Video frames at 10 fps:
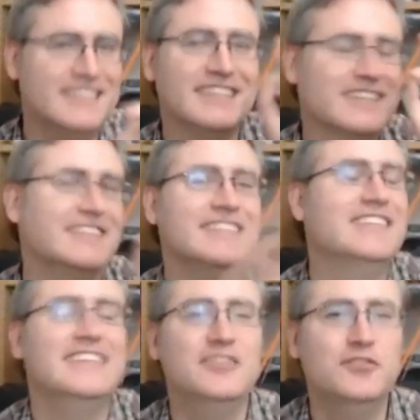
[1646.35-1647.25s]
is
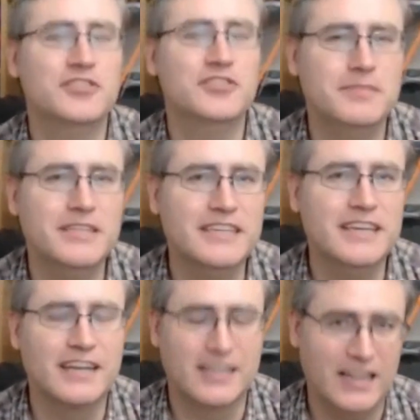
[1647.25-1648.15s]
and continues to
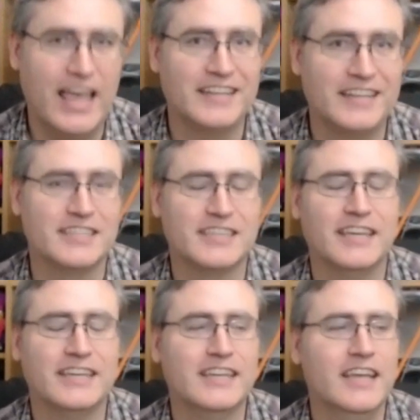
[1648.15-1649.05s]
be a
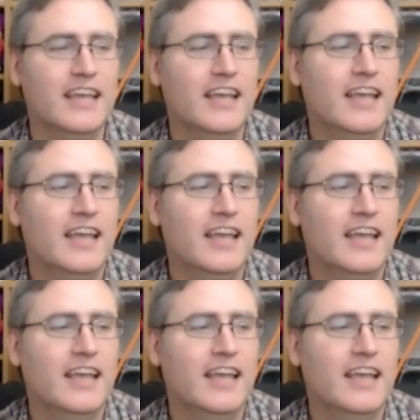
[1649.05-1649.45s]
classic, and